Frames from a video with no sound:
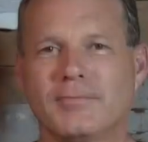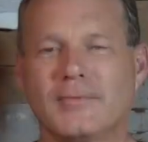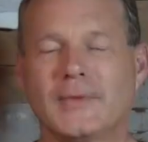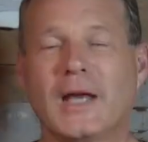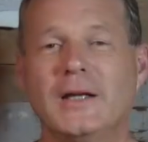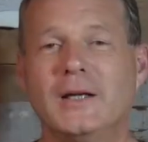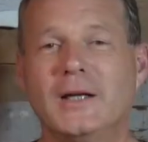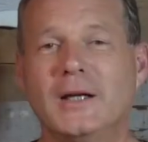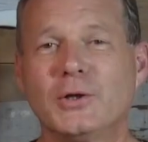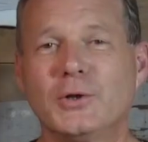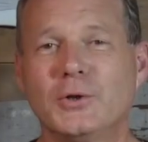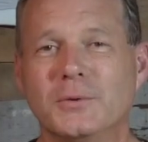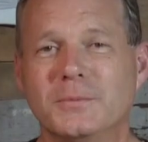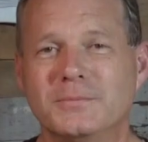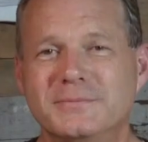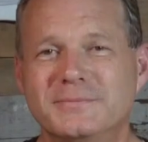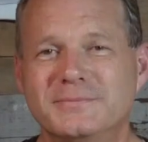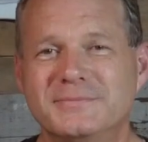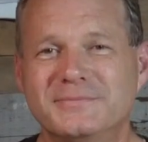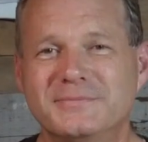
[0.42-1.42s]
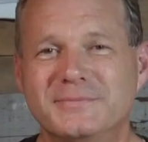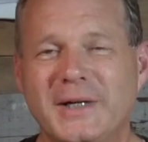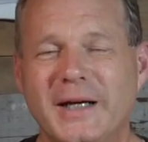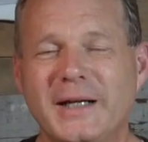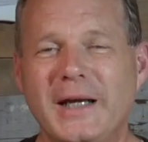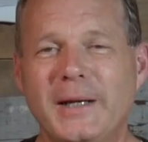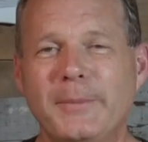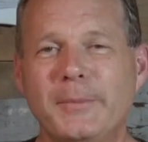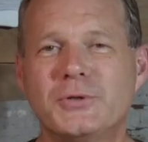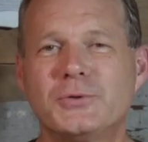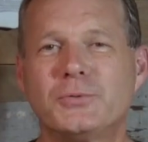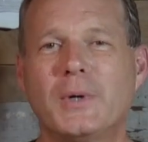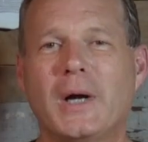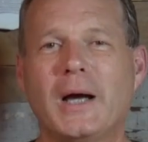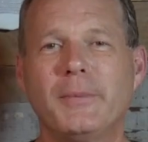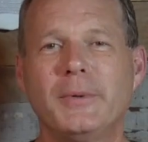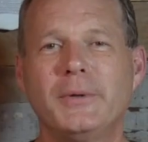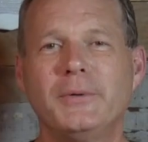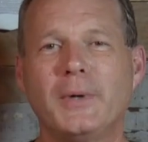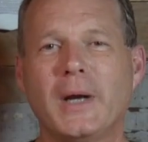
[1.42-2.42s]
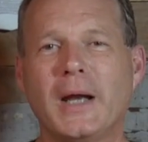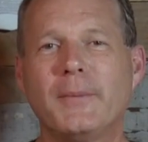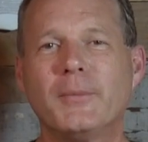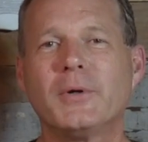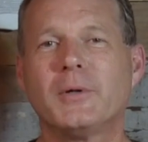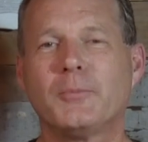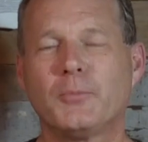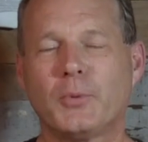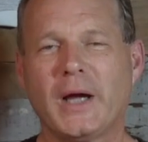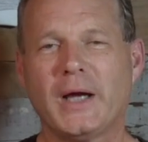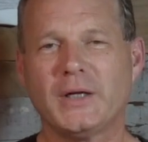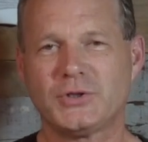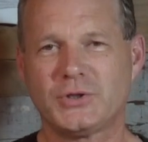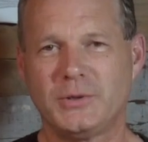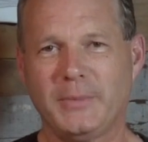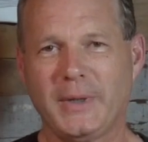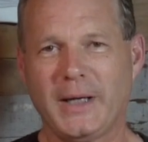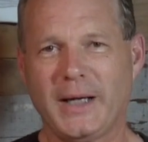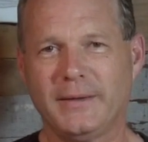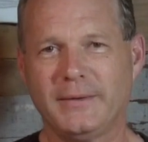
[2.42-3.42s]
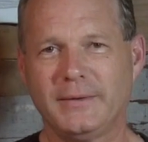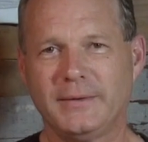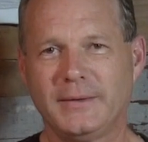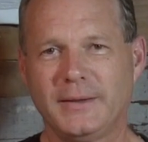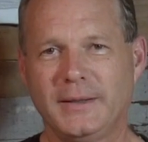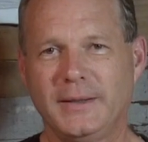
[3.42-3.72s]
And hello, my name is Raymer, the Plaster Man.